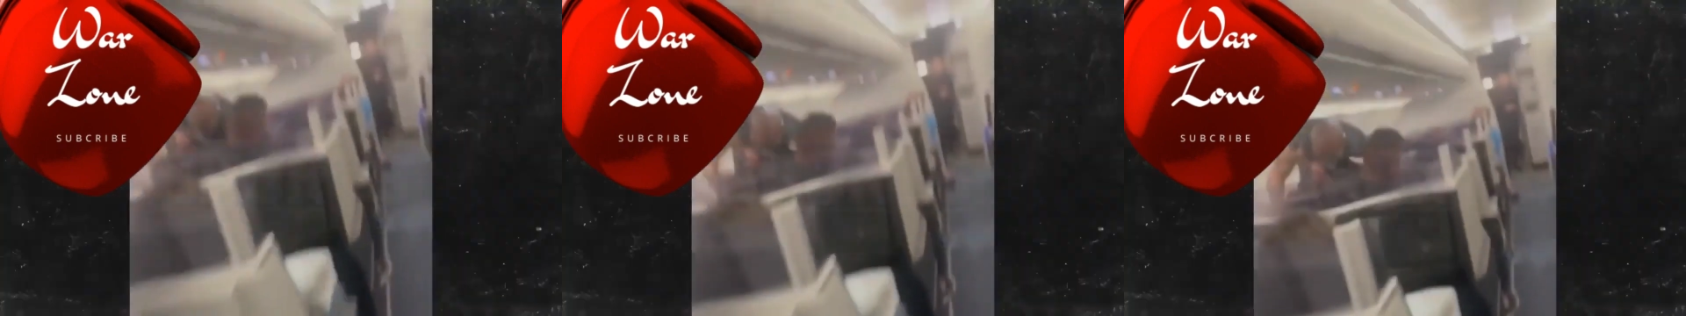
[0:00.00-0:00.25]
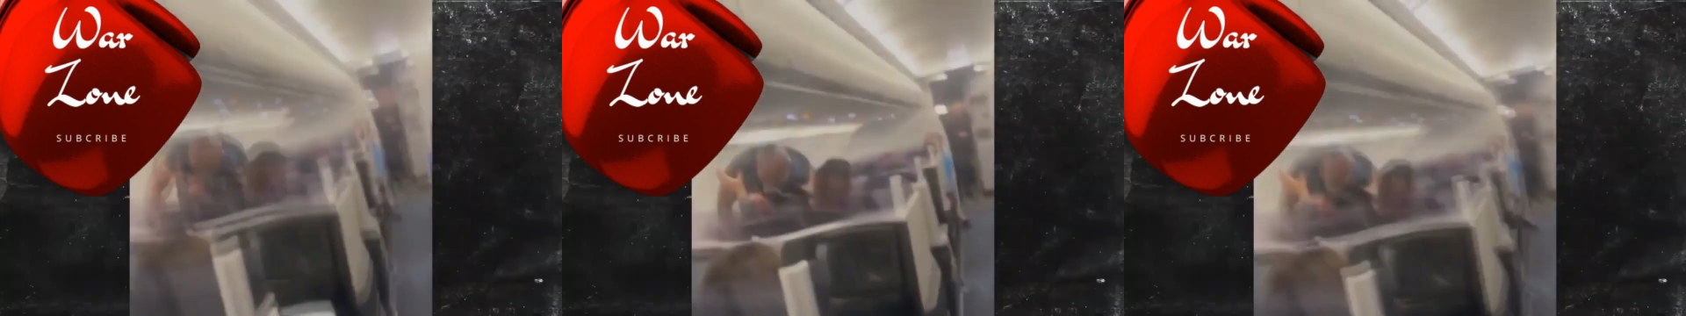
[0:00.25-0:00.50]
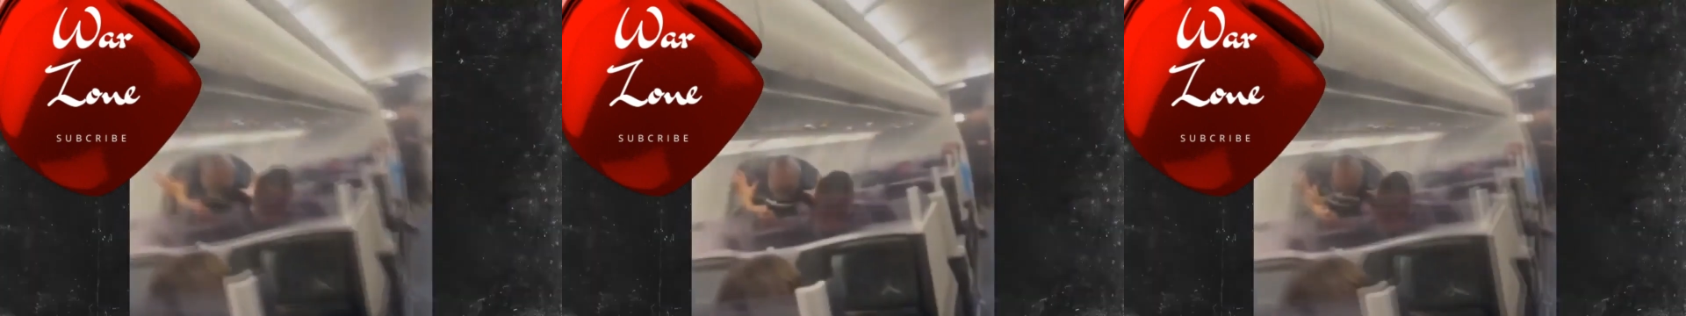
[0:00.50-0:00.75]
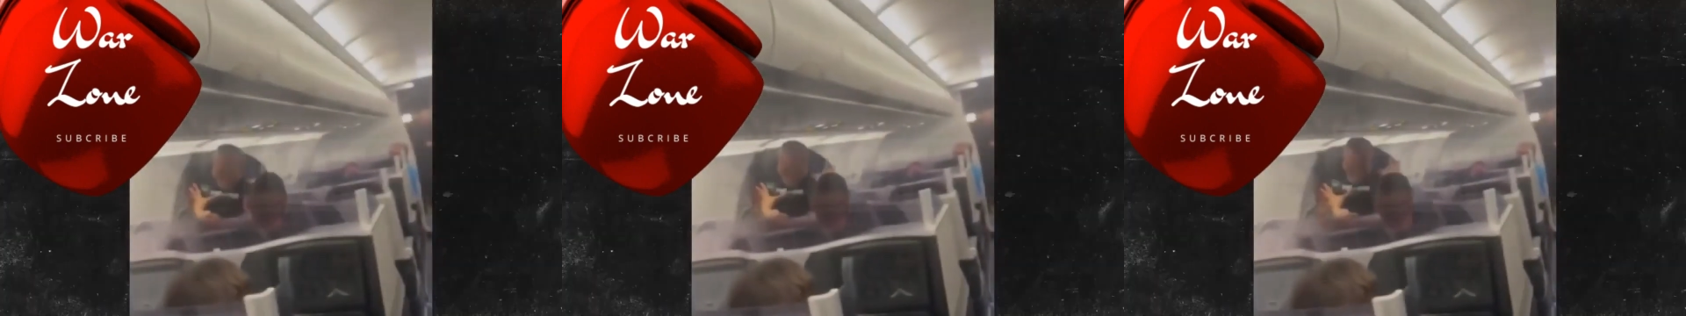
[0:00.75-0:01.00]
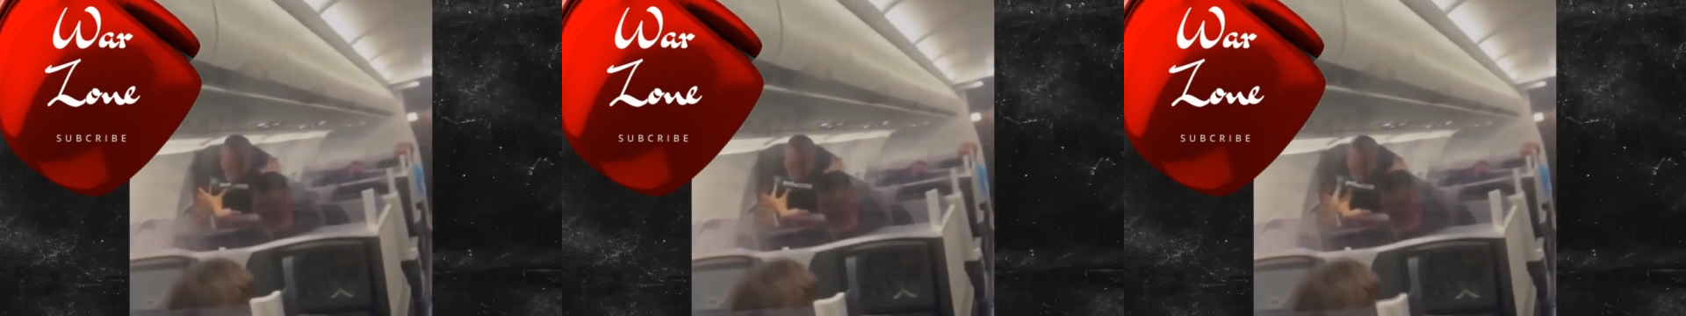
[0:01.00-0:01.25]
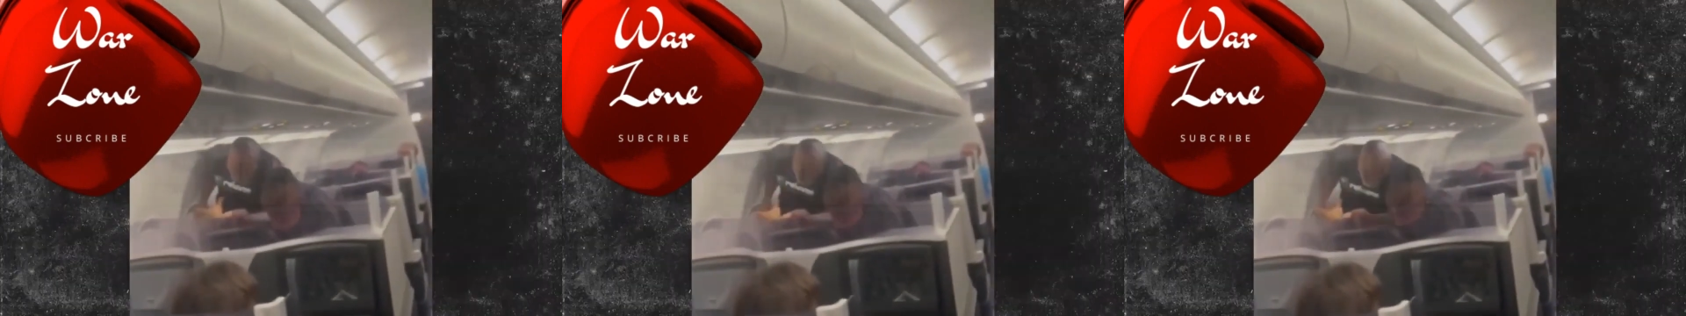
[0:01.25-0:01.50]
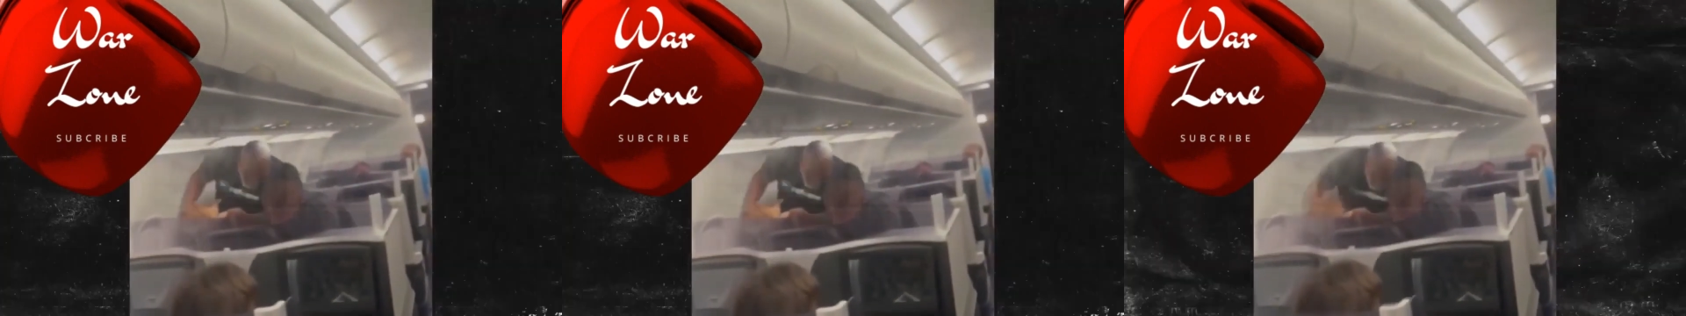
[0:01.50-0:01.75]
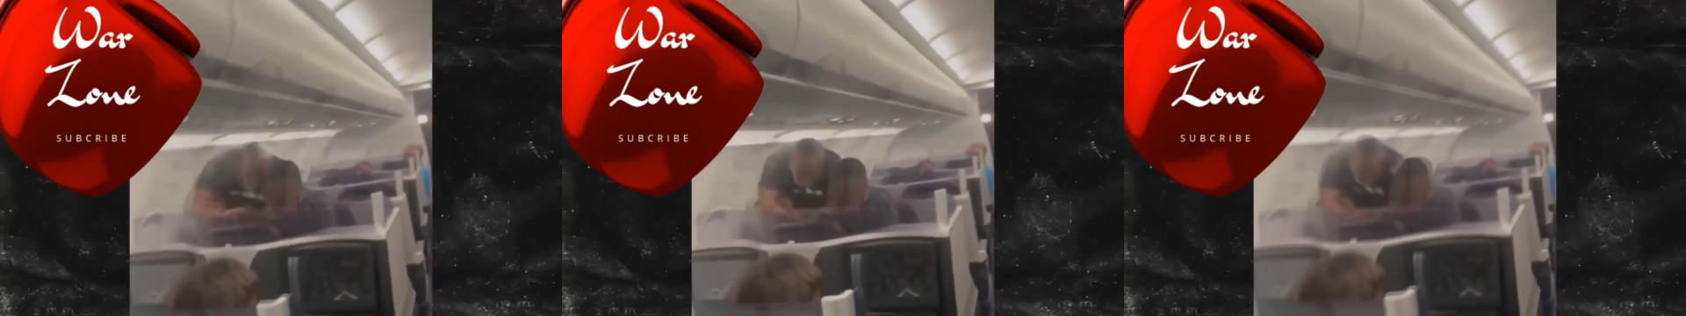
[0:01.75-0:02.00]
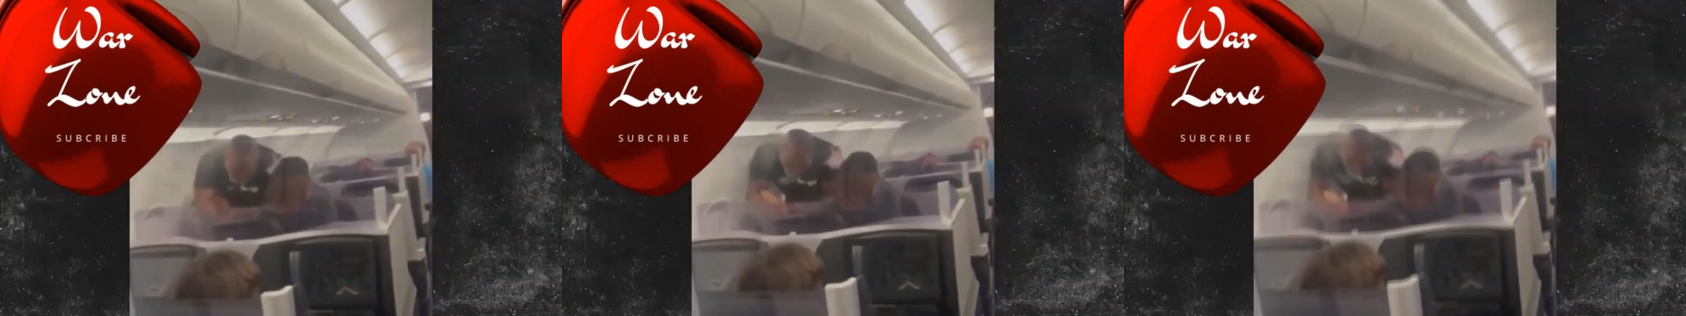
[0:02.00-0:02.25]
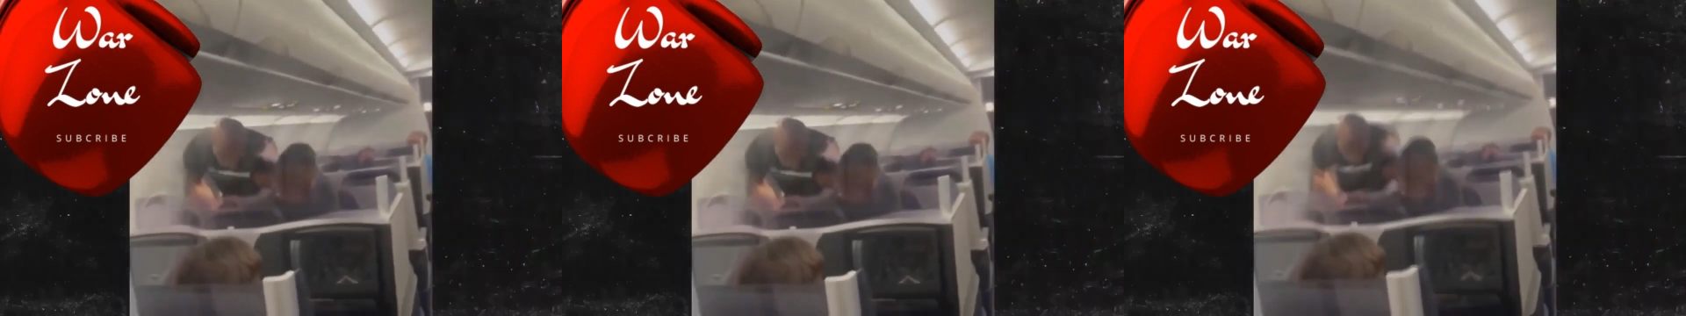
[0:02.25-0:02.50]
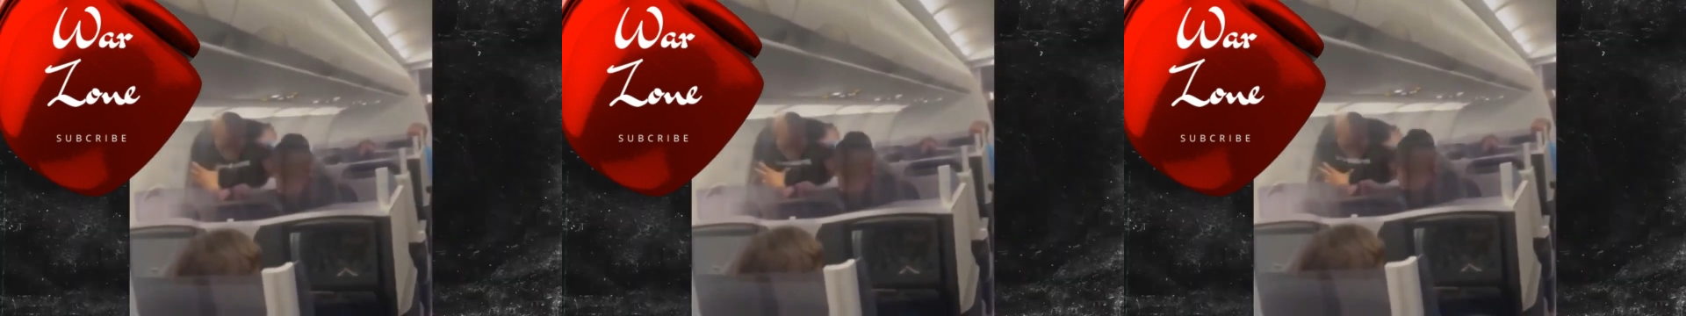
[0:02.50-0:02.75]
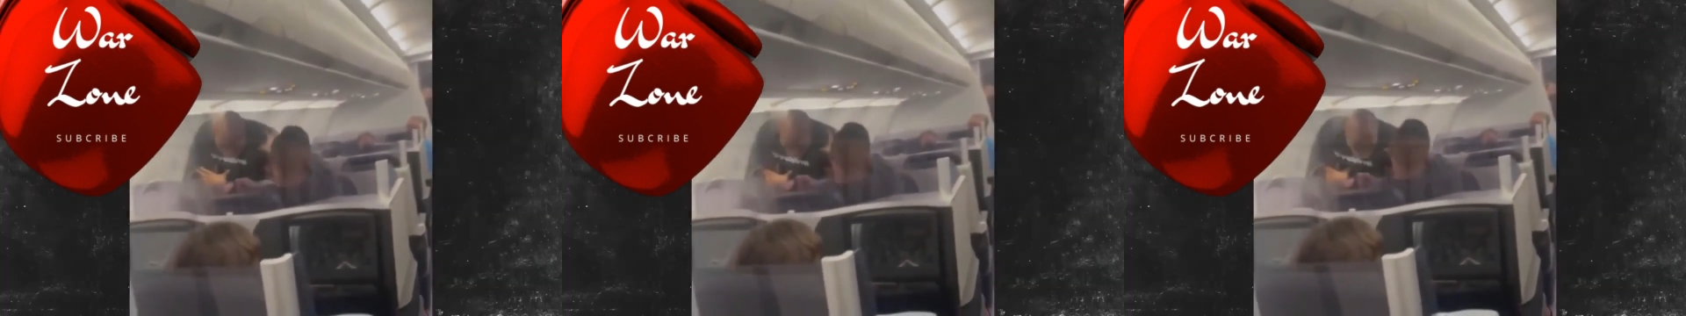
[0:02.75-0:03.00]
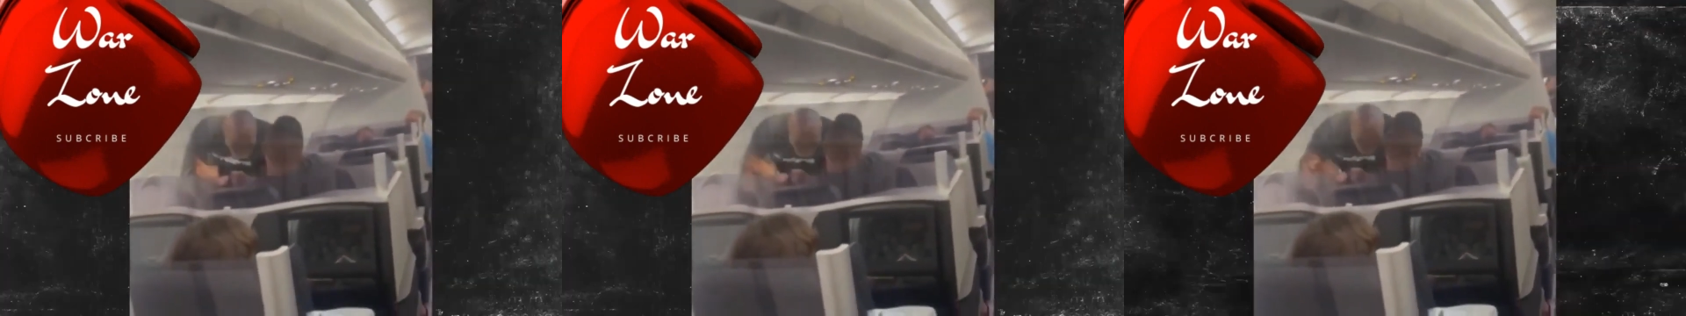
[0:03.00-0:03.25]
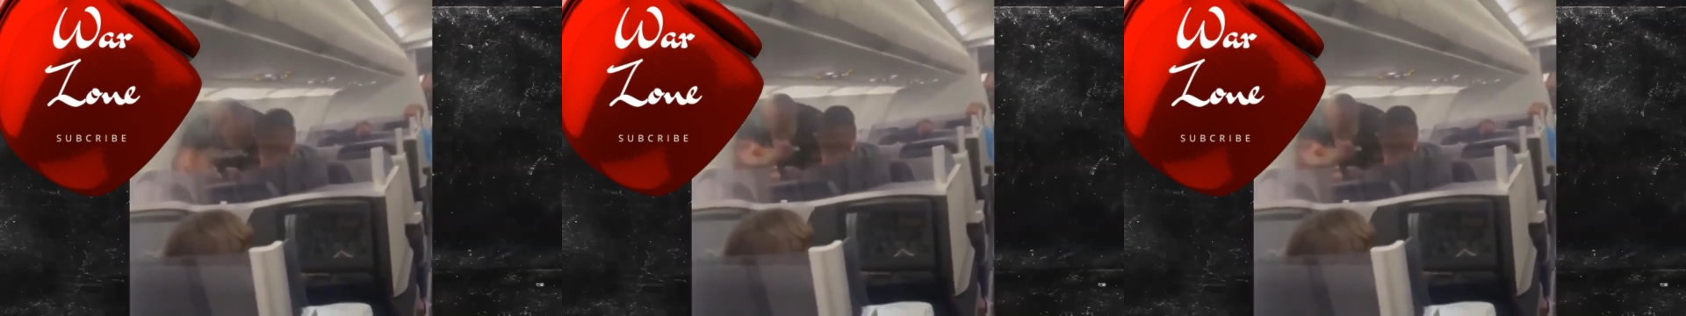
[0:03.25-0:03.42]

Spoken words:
[unreadable: no face in view]